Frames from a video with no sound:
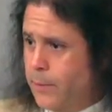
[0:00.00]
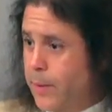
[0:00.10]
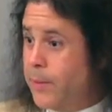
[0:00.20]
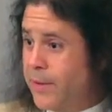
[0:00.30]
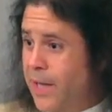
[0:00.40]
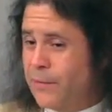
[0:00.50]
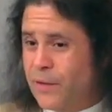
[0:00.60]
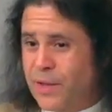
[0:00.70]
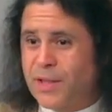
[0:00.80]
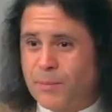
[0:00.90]
Maybe not
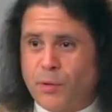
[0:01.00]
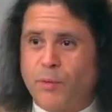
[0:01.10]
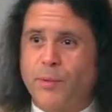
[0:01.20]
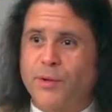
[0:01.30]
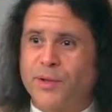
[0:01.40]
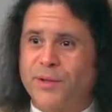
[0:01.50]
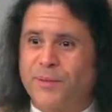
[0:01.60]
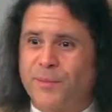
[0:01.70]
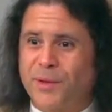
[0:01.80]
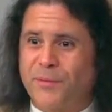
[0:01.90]
for the typical
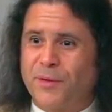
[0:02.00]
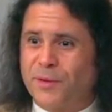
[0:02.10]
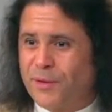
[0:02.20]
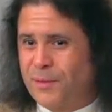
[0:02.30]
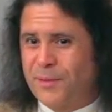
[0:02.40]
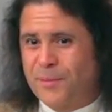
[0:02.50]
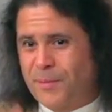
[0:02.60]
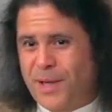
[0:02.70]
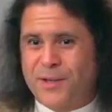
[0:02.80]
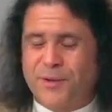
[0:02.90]
person, but for
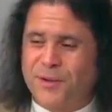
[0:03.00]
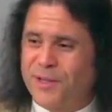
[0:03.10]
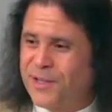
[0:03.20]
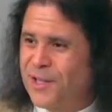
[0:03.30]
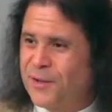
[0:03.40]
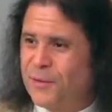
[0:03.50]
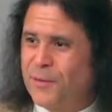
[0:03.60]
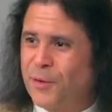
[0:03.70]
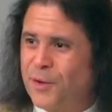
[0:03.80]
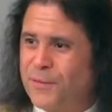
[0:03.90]
my students, I know
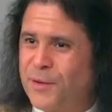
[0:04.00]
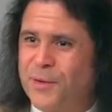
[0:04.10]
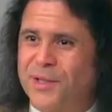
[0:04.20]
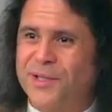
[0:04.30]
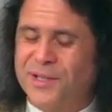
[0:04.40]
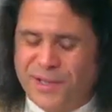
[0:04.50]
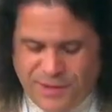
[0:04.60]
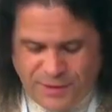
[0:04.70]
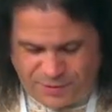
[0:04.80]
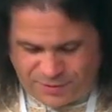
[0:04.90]
for all of you, this is
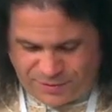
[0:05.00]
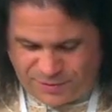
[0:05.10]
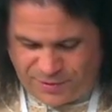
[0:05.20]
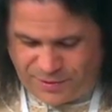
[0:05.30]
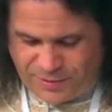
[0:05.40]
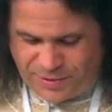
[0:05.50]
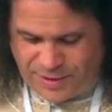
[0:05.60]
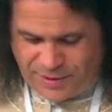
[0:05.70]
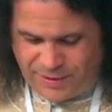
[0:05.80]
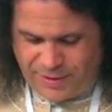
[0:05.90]
easy to
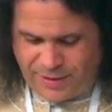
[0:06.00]
understand.